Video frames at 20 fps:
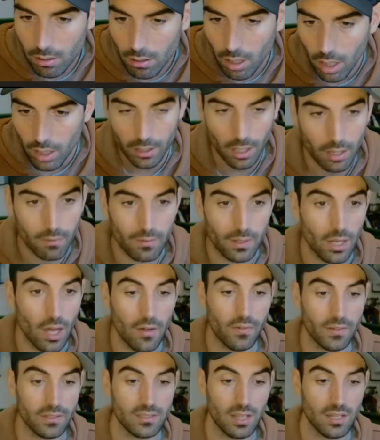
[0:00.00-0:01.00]
I don't even know
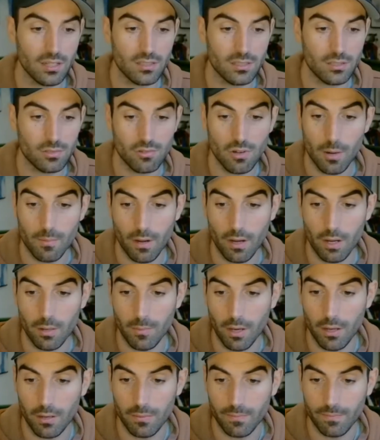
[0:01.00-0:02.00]
if I set it to subscriber only
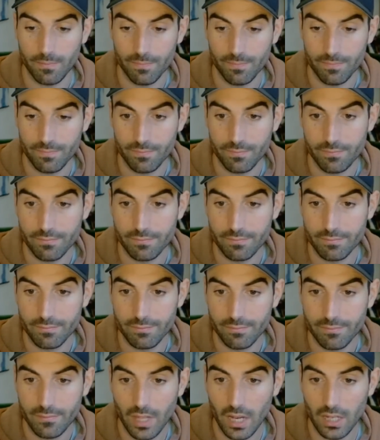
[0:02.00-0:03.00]
mode.
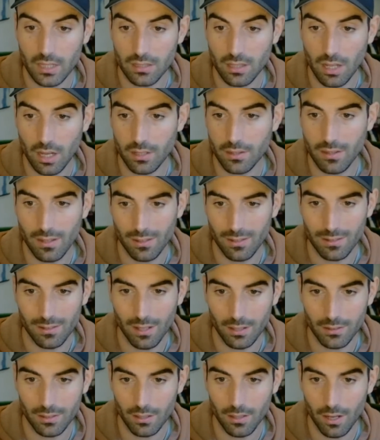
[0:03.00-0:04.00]
I don't know.
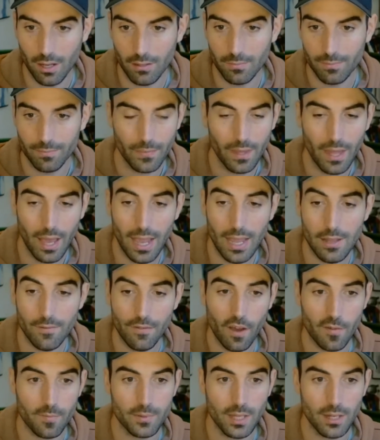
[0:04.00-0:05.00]

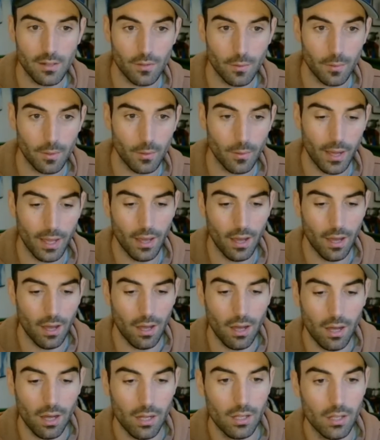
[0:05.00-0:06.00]
85% of you, by the way,
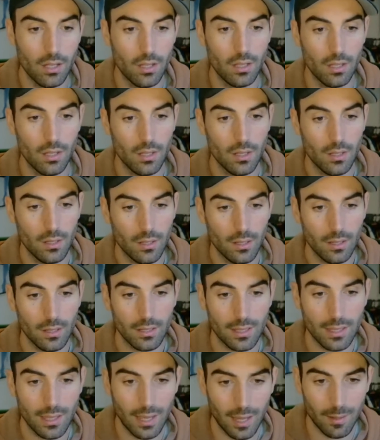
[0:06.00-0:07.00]
are
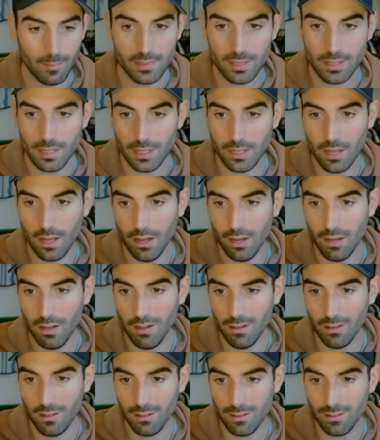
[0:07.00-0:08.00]
captaining
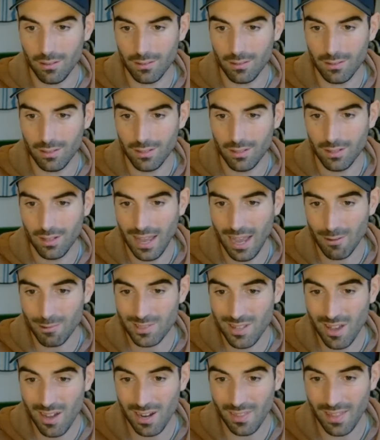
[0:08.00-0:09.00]
Haaland.
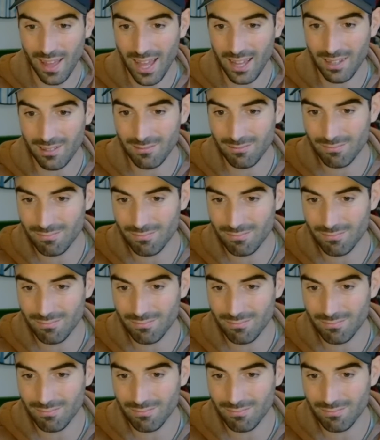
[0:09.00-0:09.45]
Outside of that,